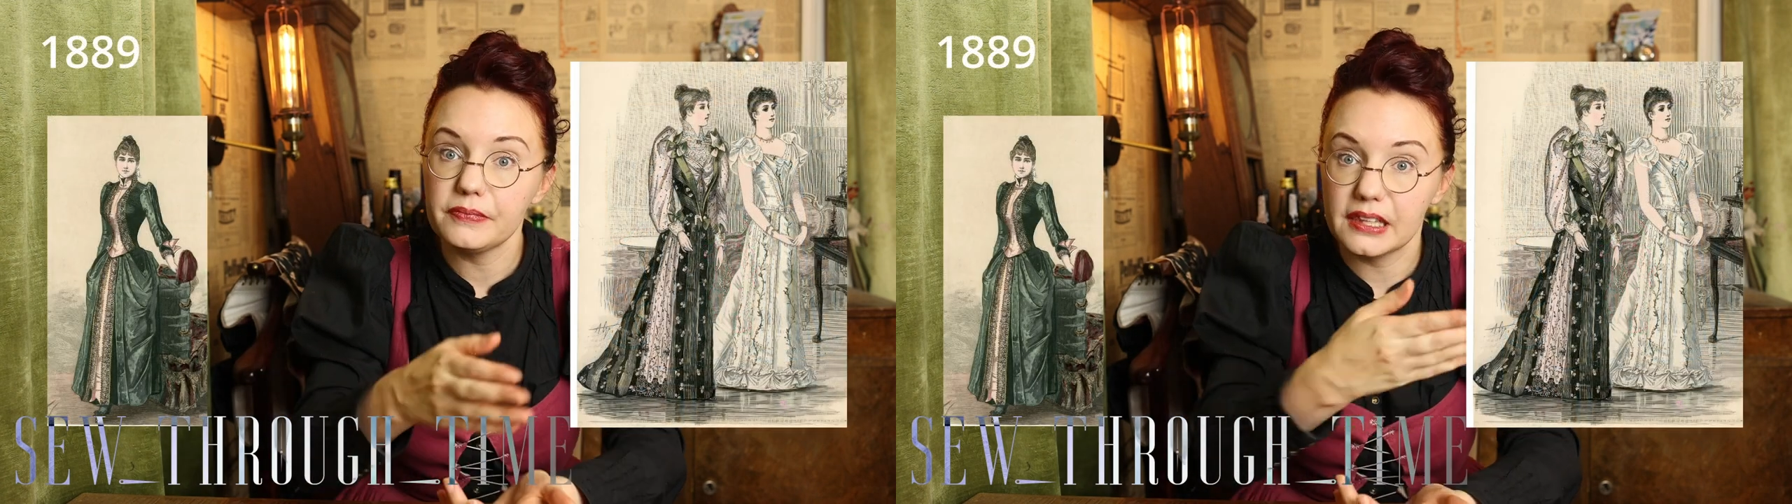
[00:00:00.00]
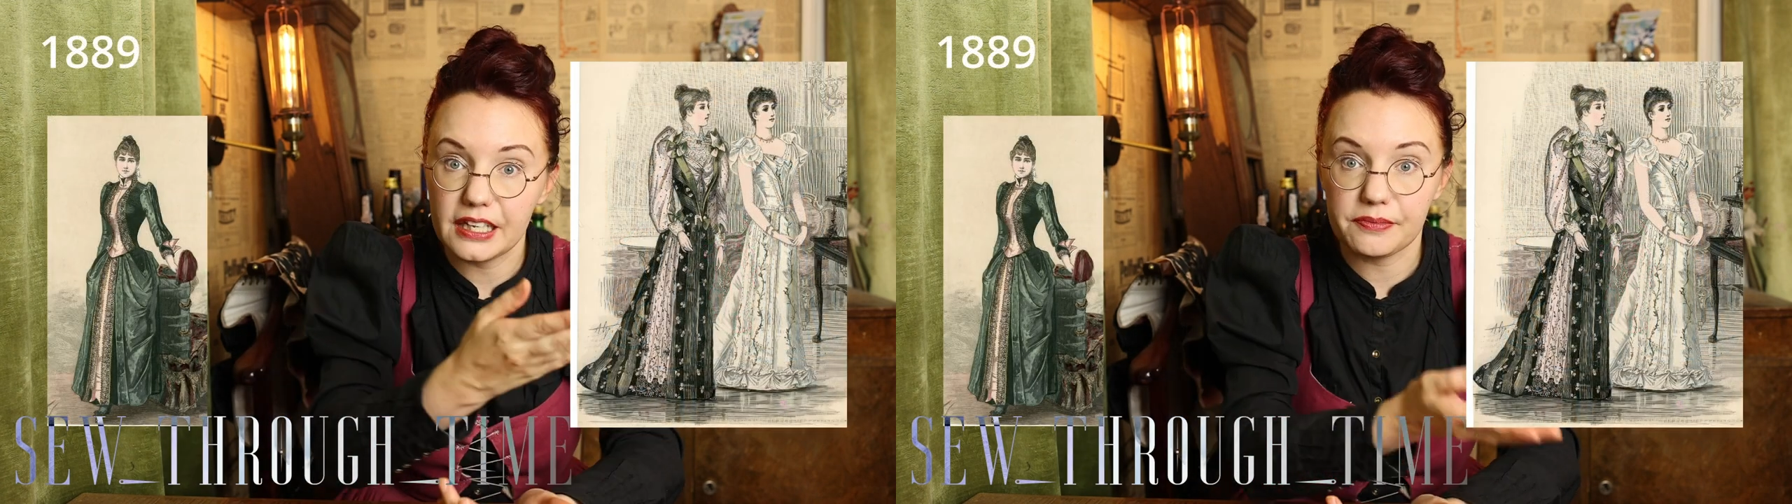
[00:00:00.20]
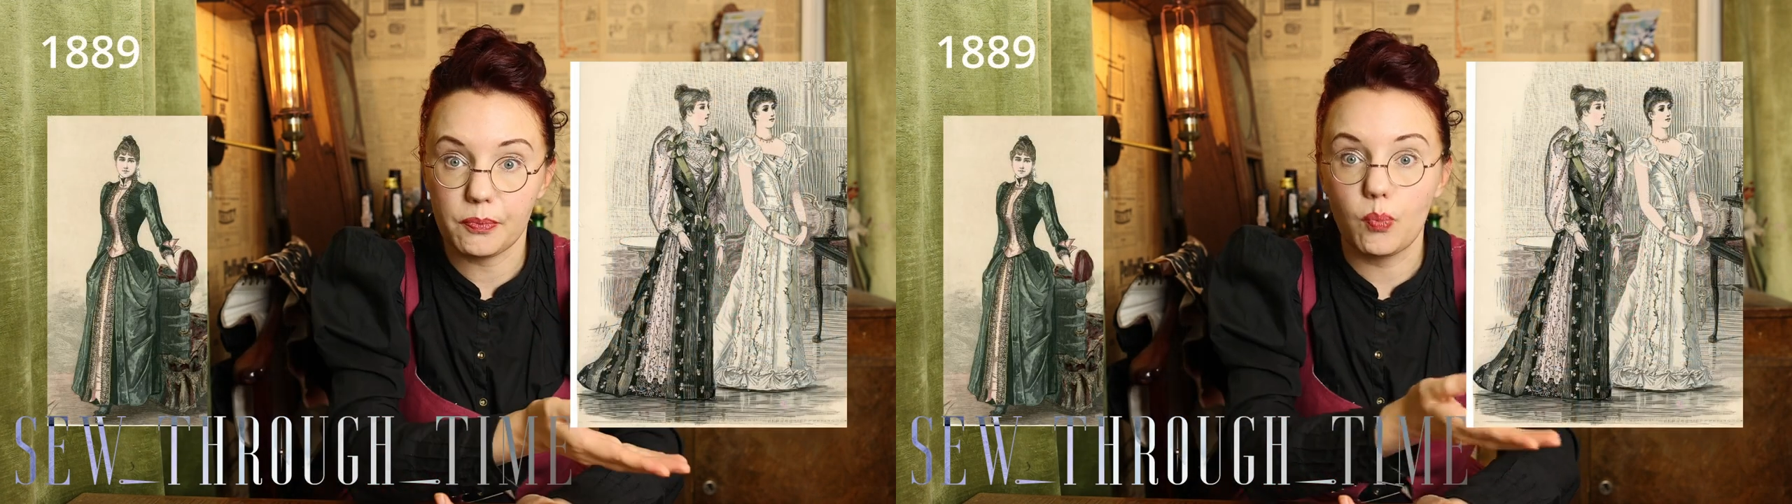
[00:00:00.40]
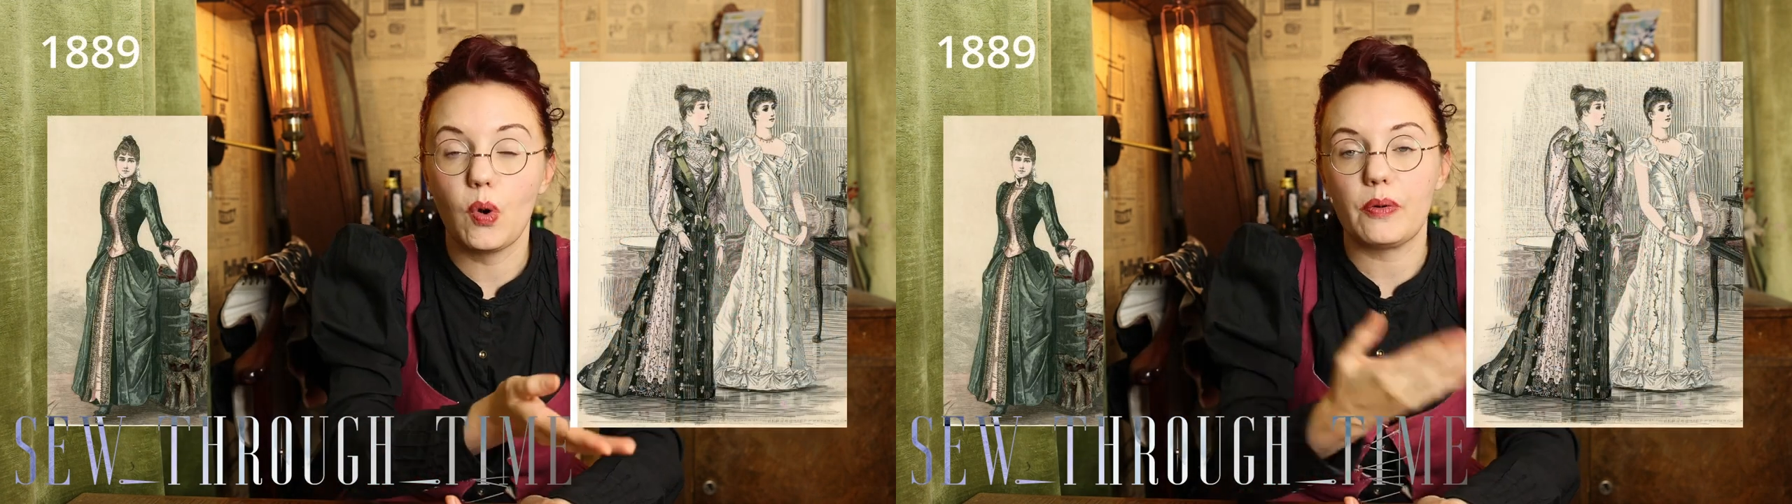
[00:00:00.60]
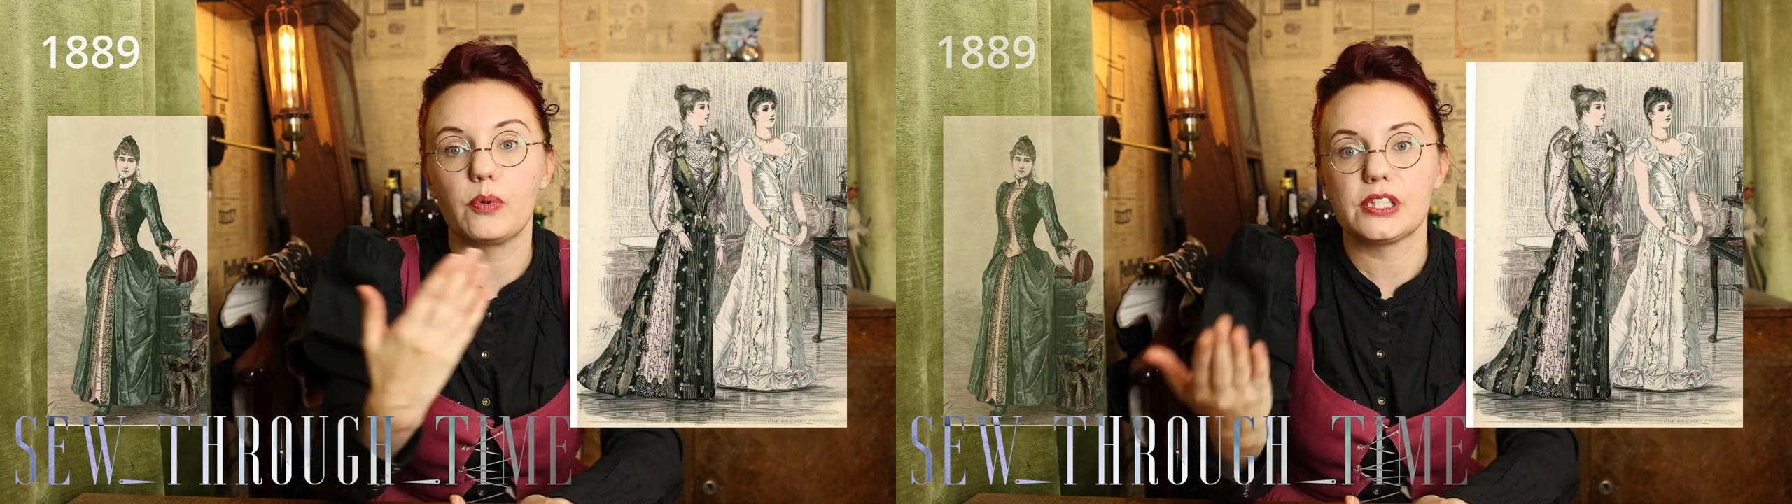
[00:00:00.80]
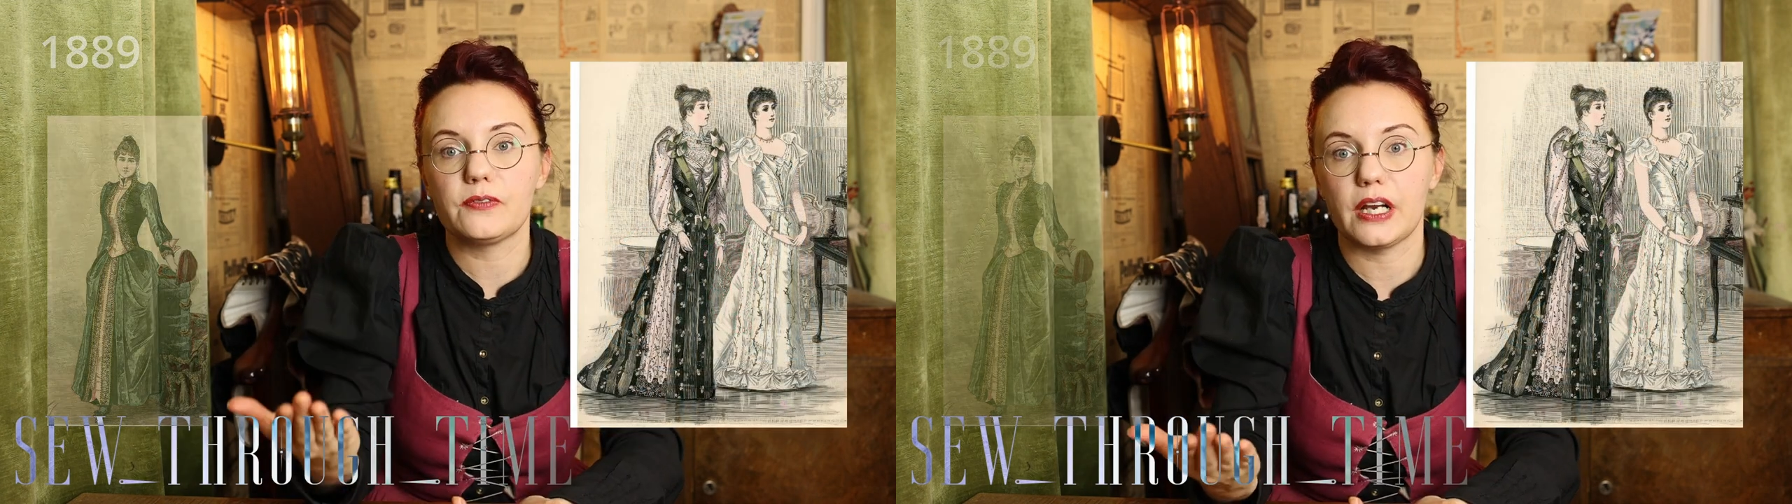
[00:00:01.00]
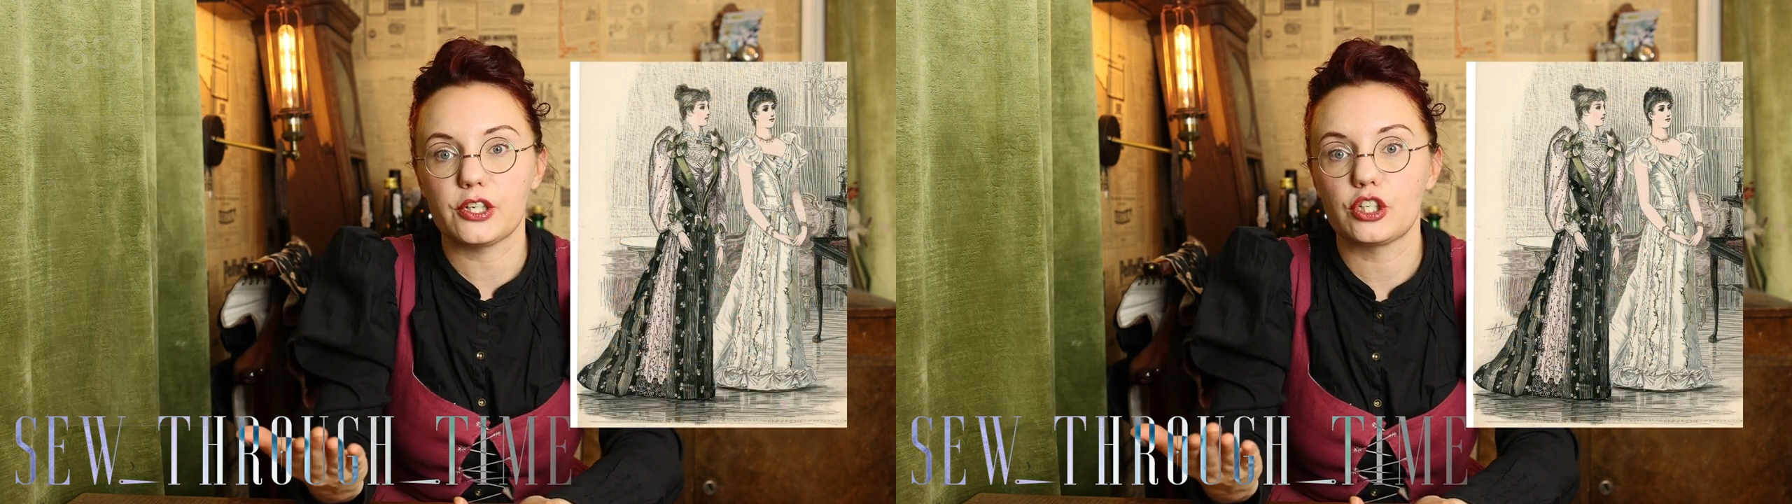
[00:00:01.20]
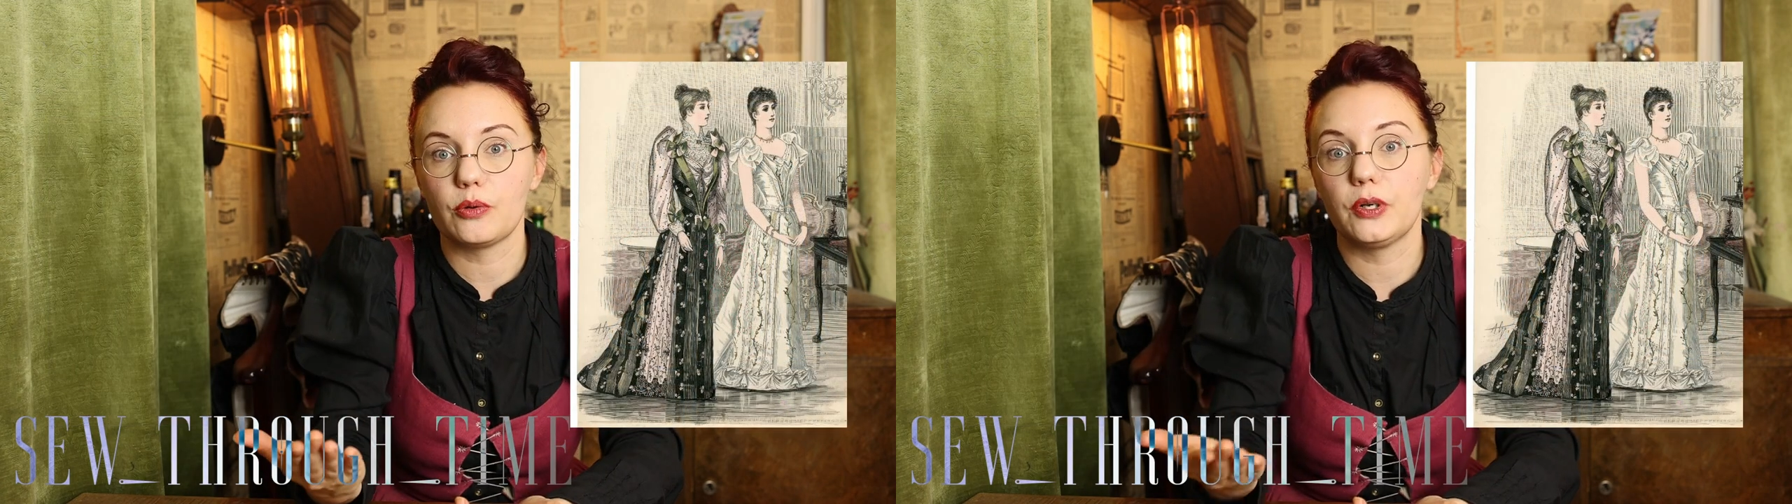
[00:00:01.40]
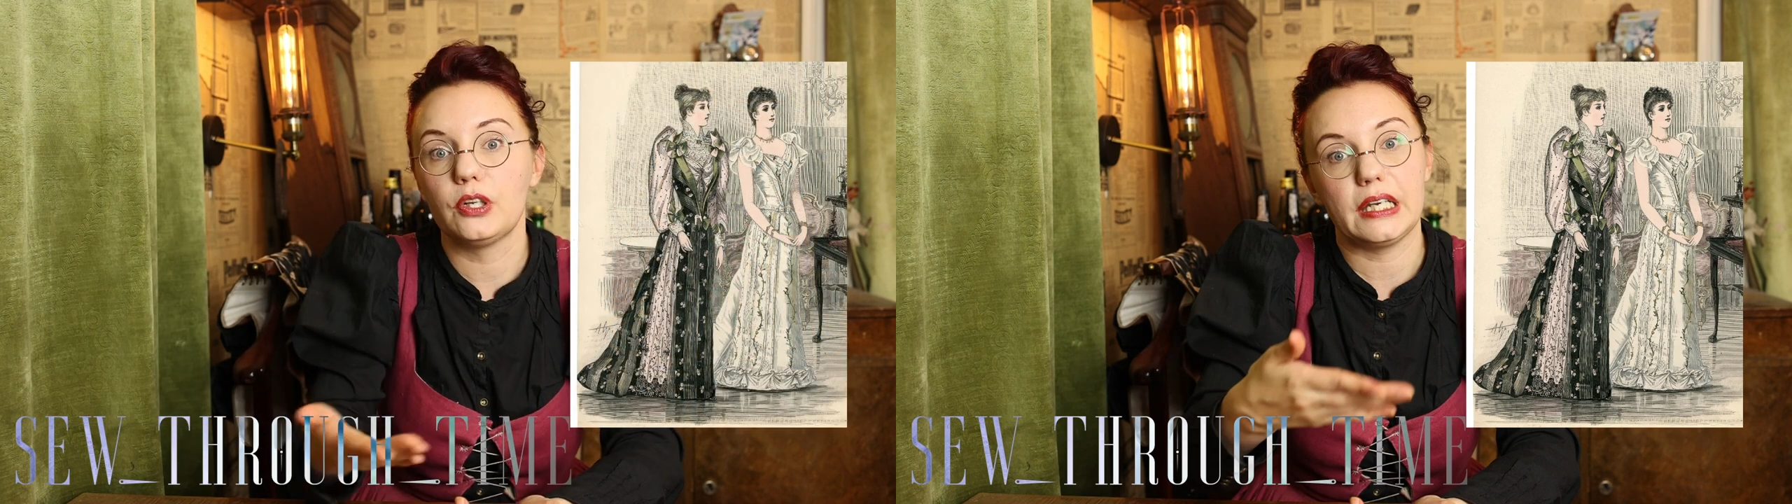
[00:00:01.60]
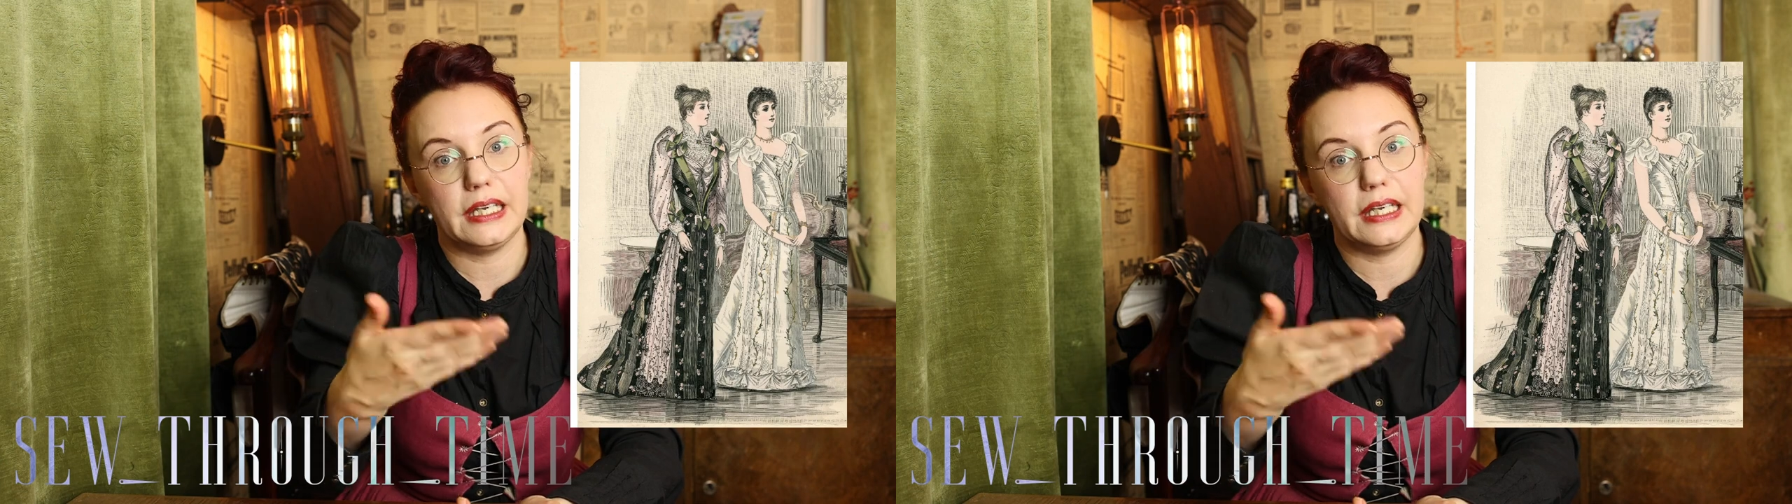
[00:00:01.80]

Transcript: the what was fashionable